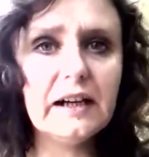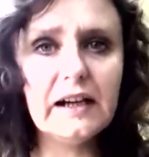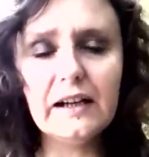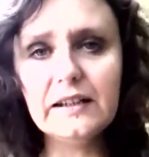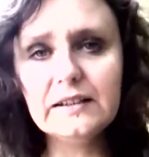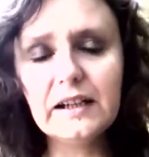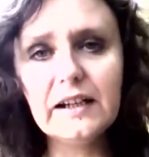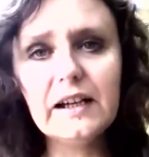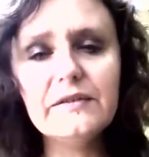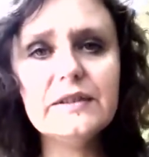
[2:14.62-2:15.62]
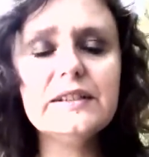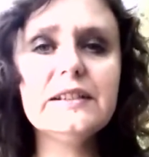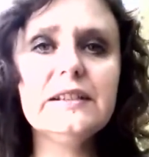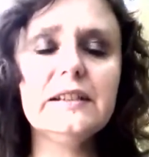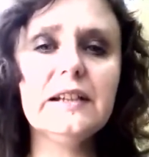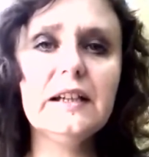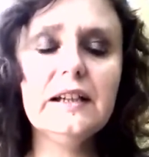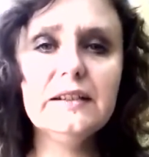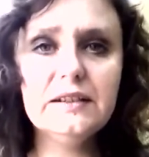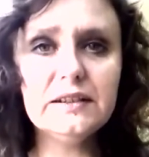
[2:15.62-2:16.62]
and I haven't seen
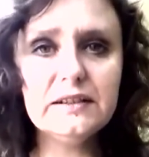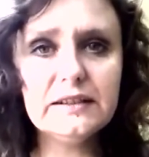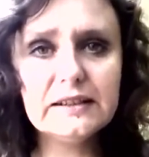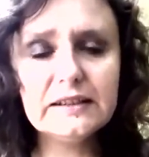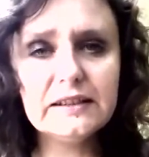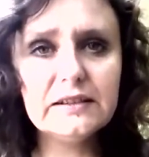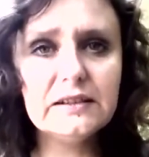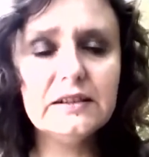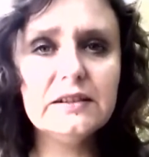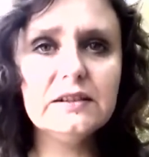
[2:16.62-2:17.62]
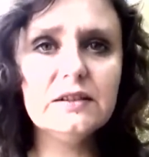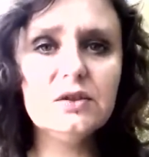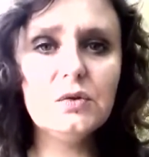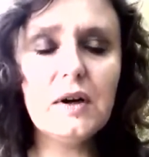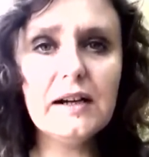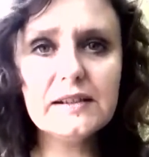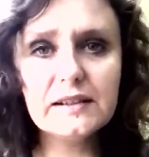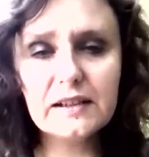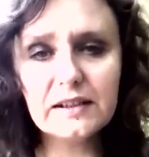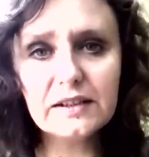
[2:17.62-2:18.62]
the doctor to ask
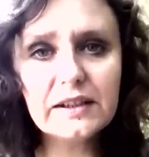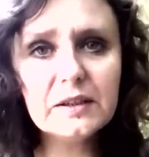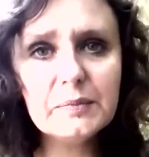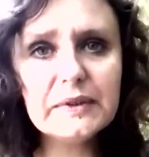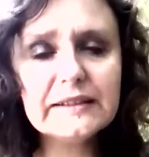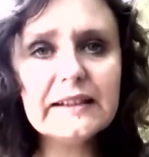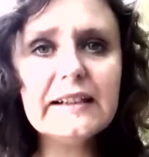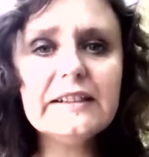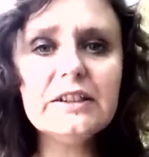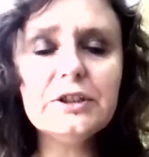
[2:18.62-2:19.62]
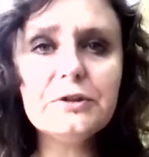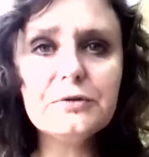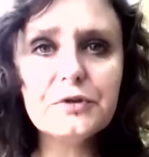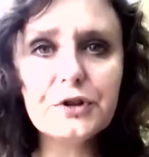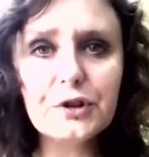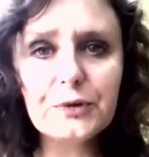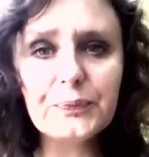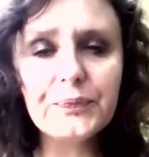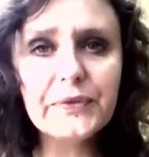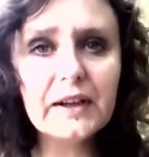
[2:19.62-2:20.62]
her yet, but I know
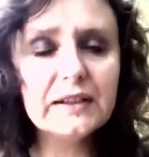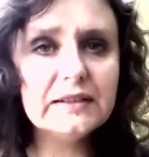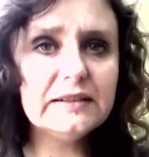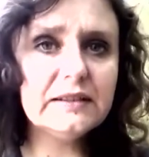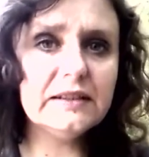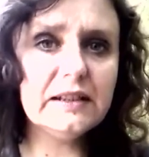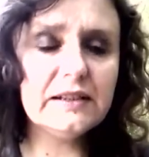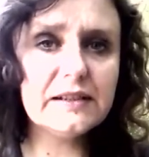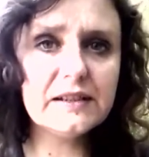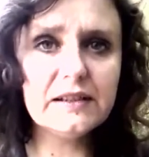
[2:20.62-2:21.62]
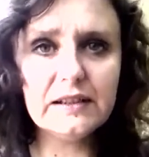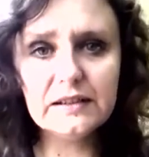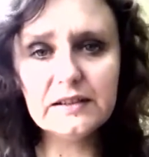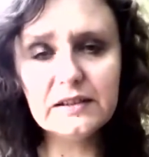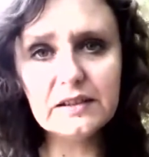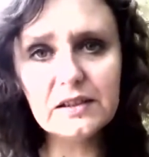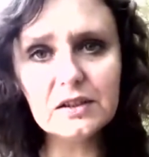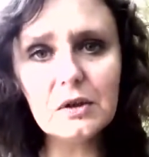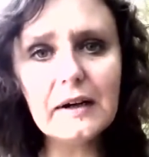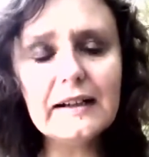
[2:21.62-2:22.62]
from the nurse that there's
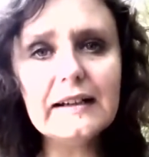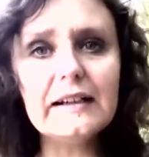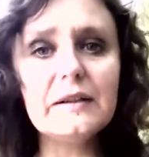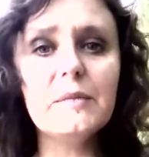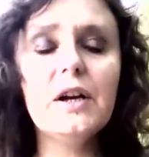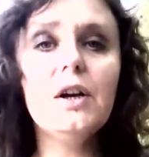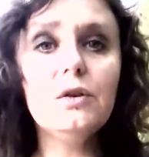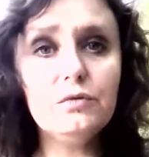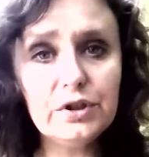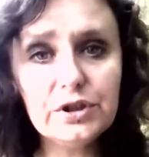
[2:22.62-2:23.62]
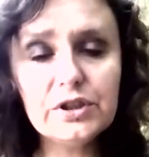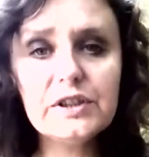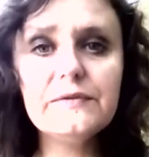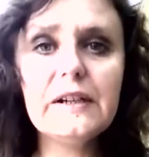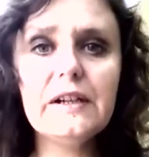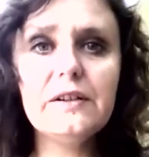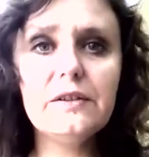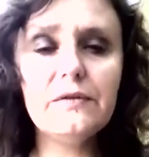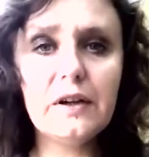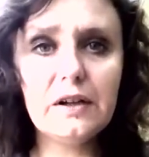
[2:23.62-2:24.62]
no alarm, which is
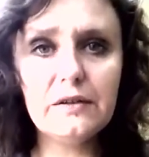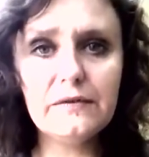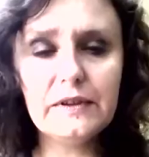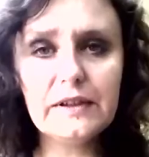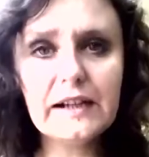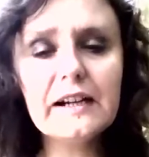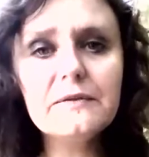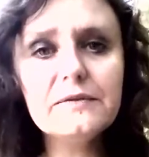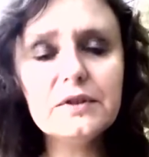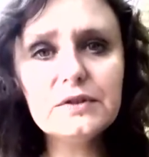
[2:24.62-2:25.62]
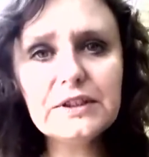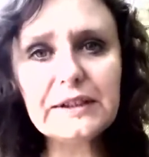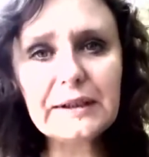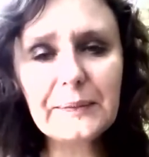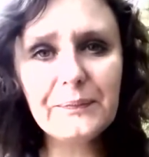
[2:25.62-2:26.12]
very, very, very comforting.